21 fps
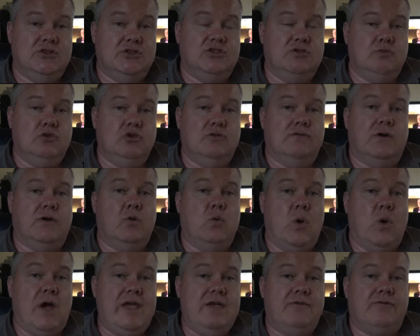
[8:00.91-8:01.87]
to move
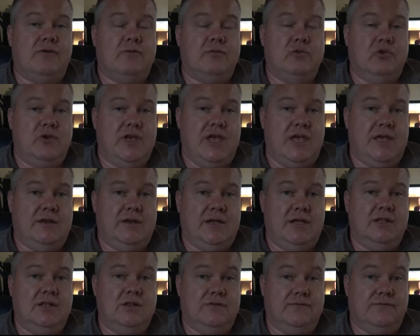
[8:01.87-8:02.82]
away from your head
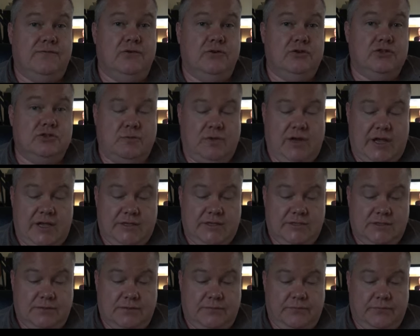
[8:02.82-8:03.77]
in the first
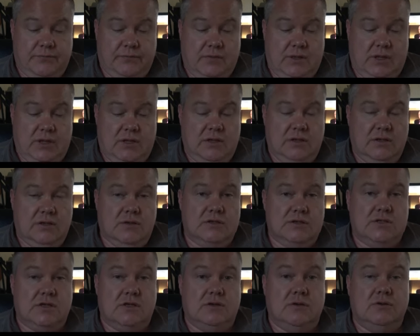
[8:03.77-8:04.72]
place.
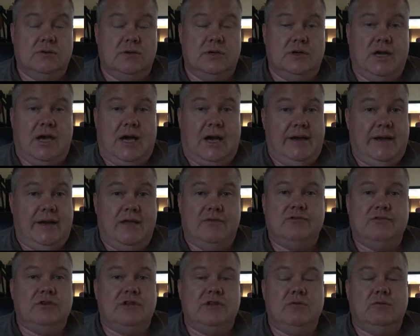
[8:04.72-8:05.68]
So I
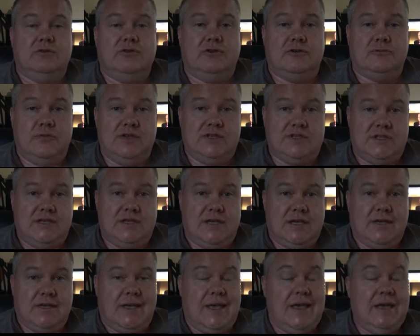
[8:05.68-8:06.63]
definitely will not be
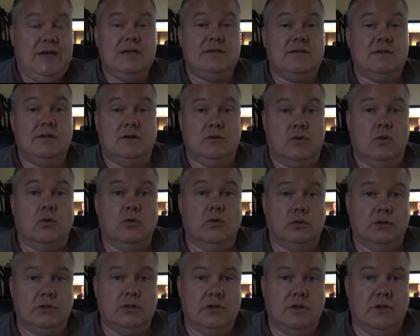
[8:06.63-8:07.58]
sticking anything at all
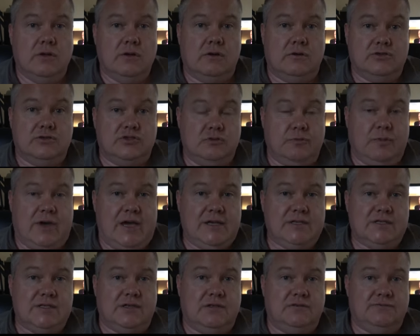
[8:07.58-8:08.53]
onto my
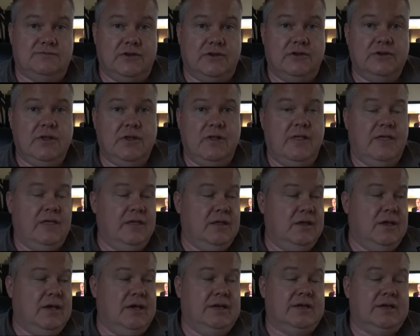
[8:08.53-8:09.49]
cell phone,
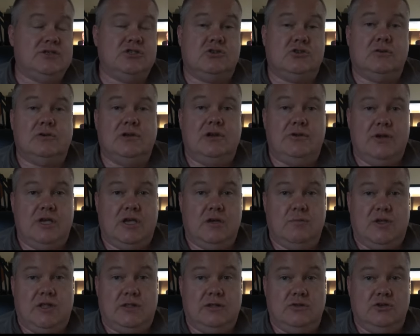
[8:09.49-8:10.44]
and I strongly
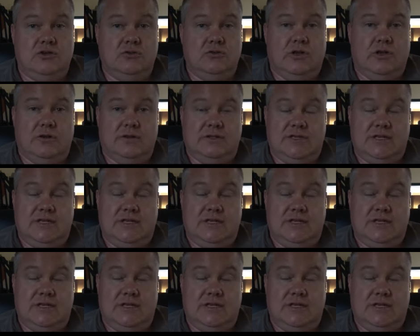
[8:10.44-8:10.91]
recommend that you don't